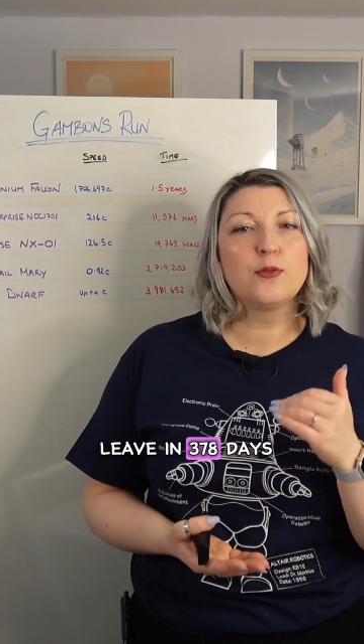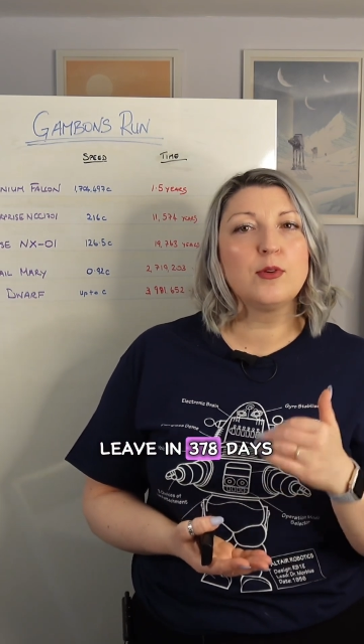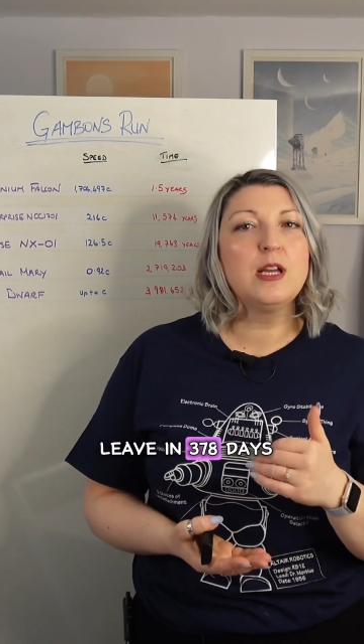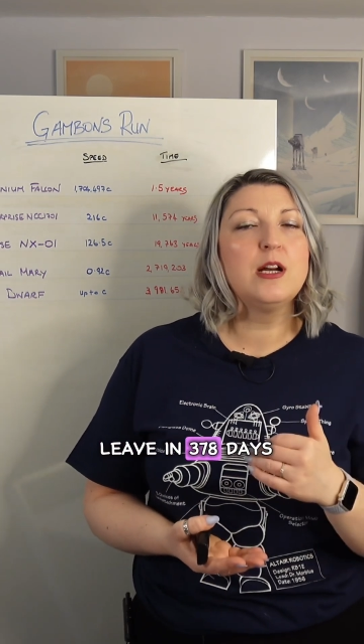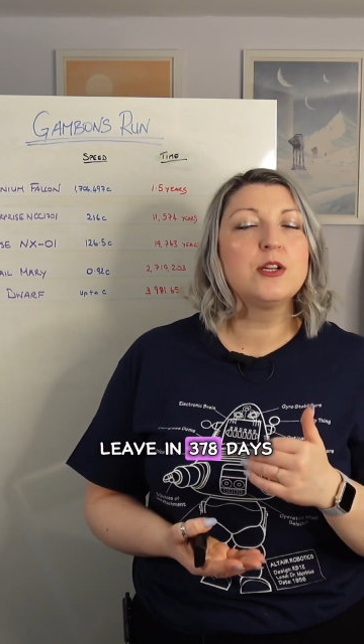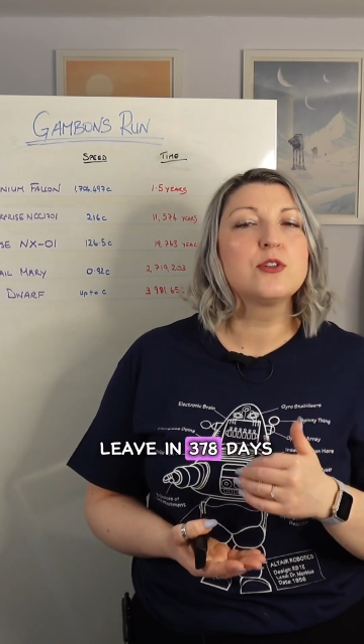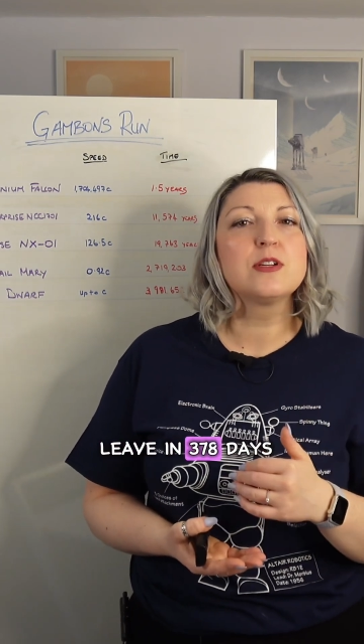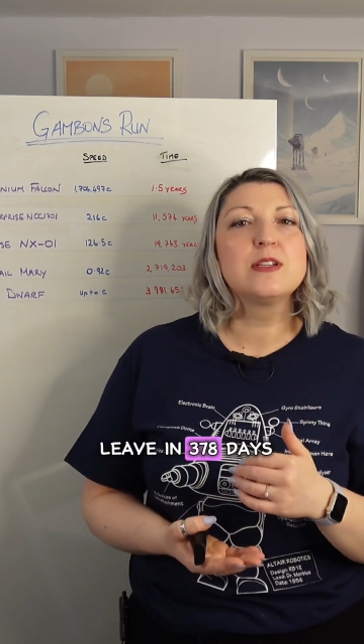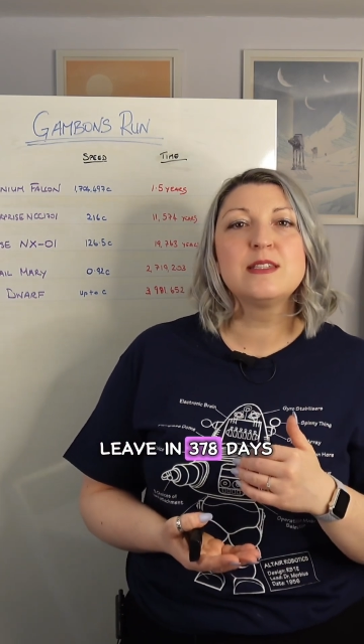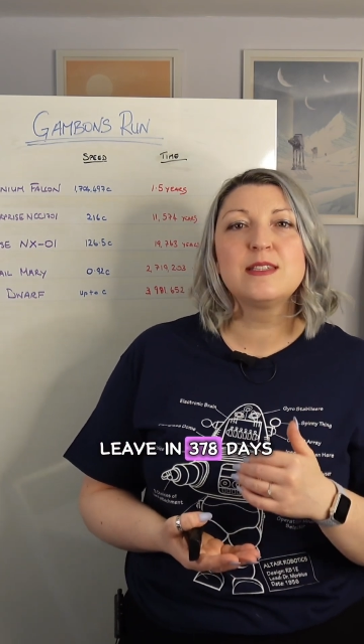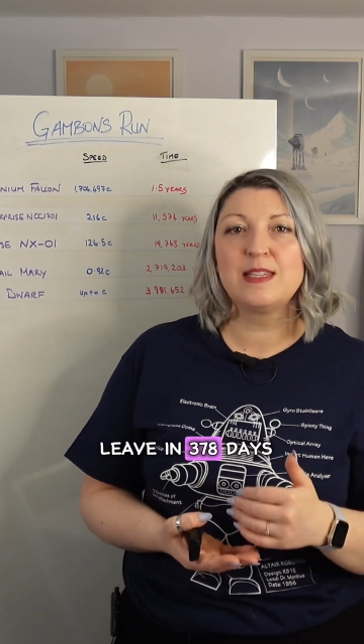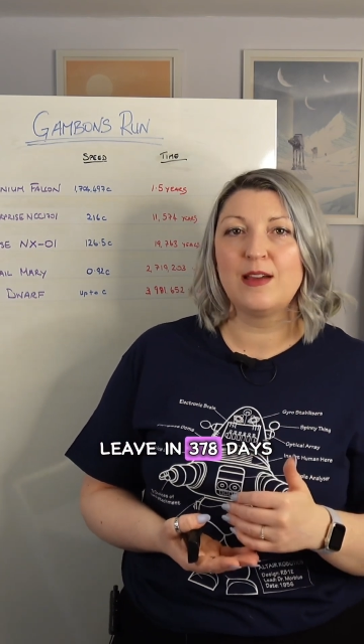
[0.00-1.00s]

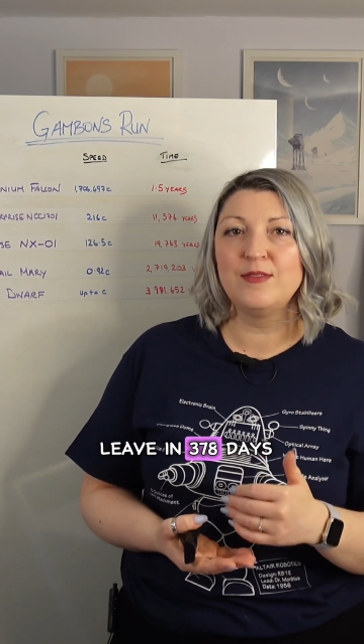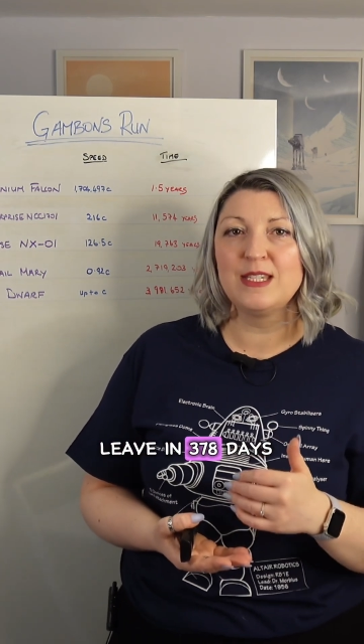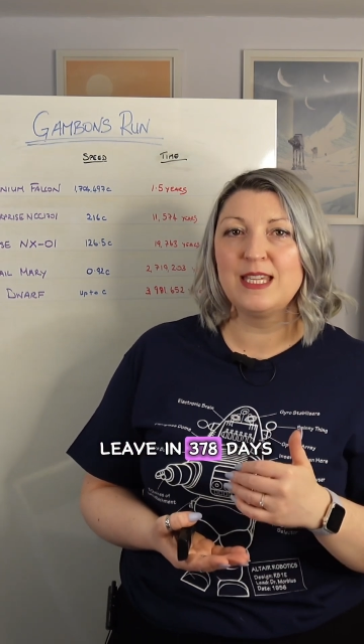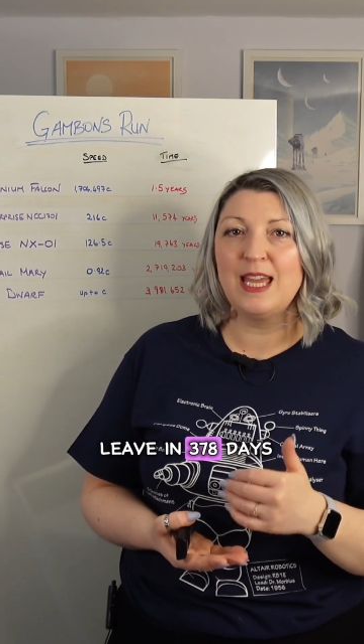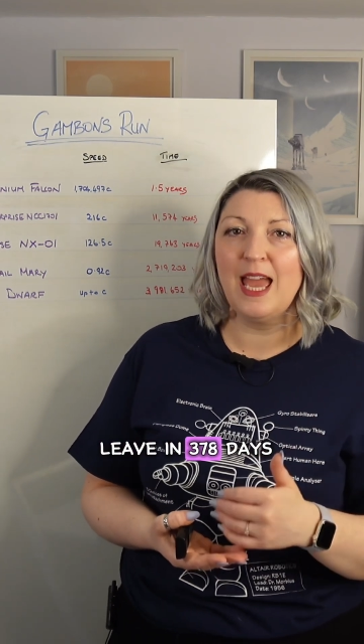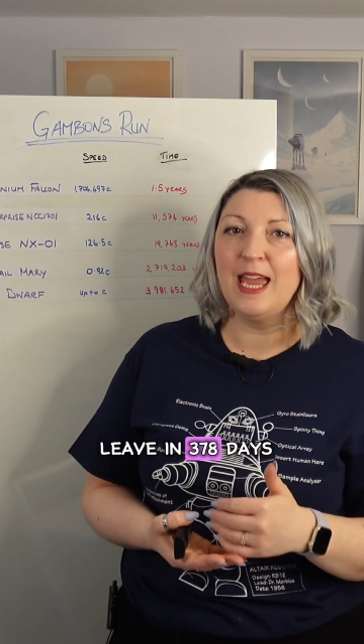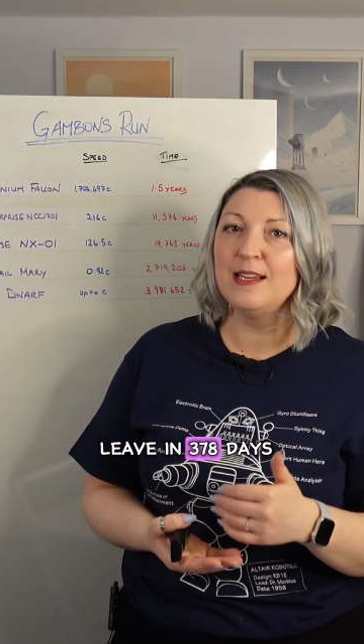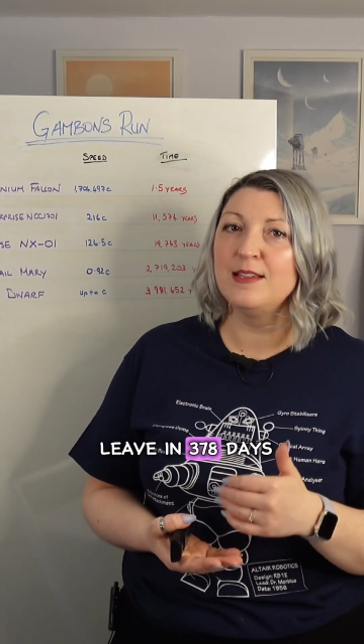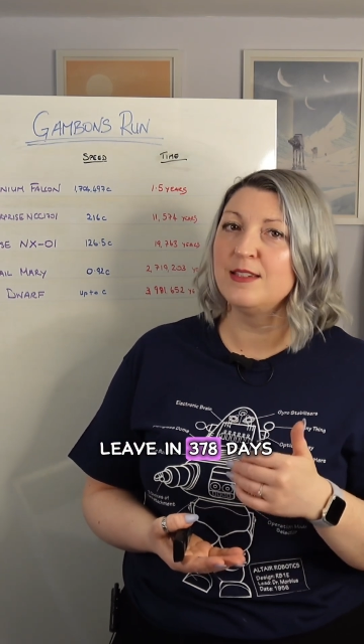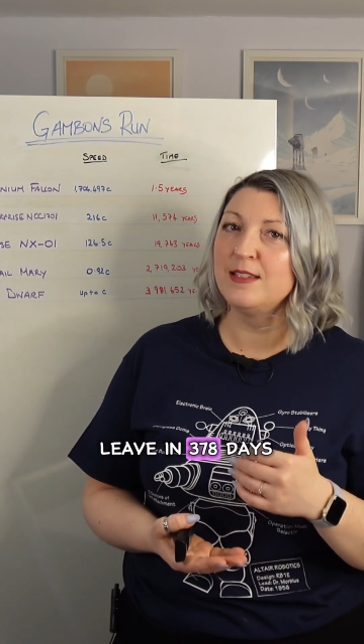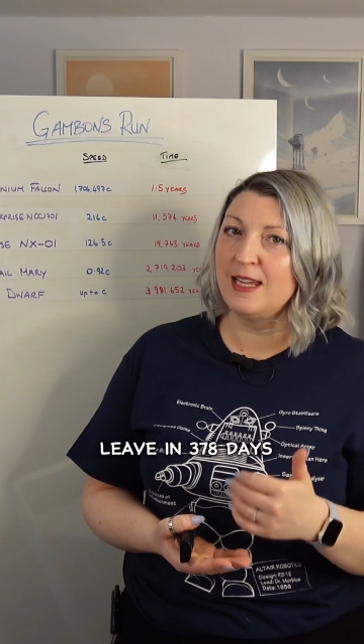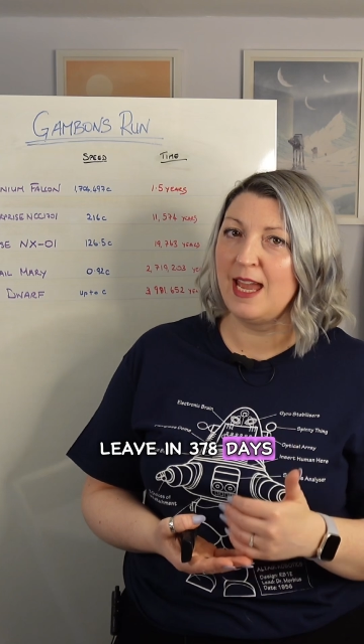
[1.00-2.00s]

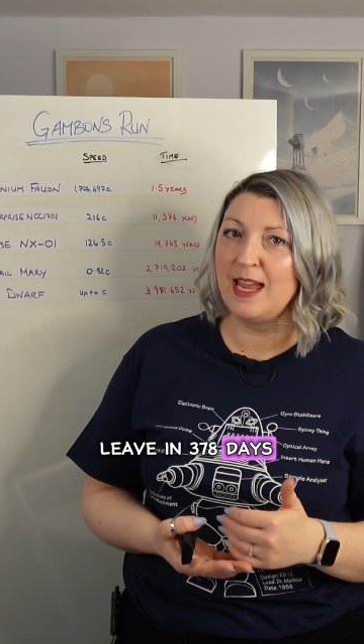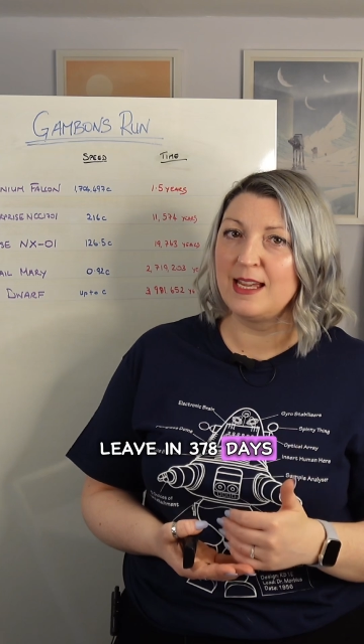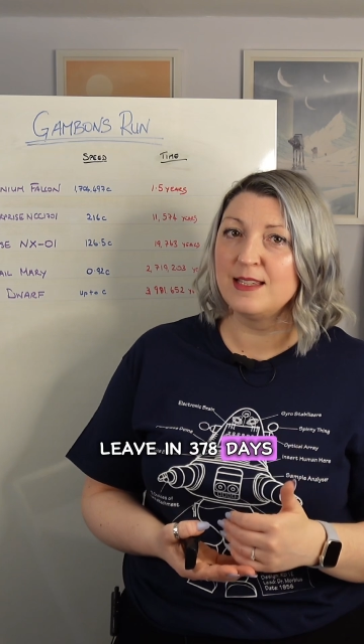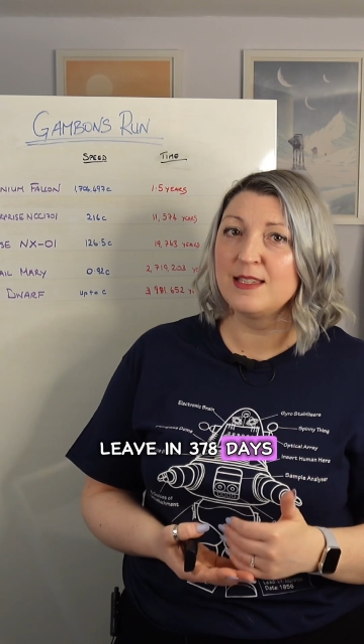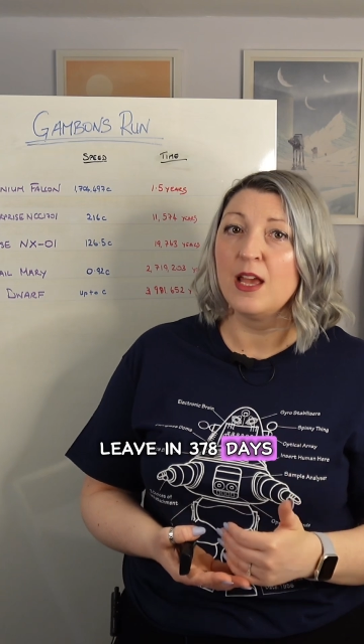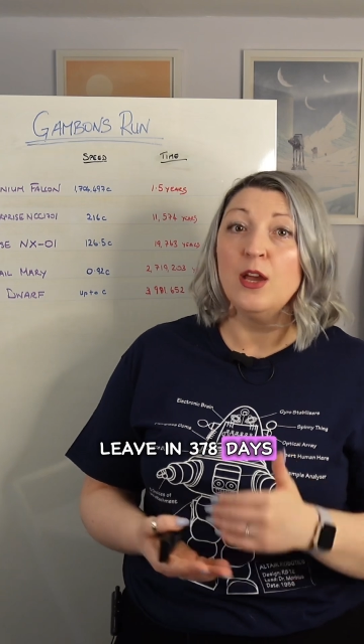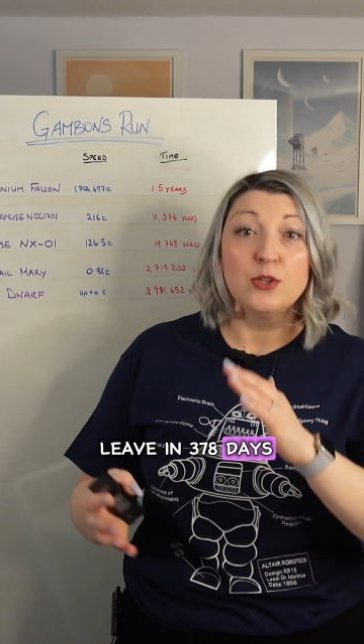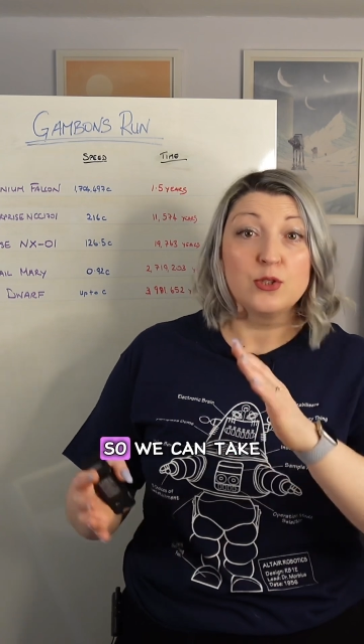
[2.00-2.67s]
378 days.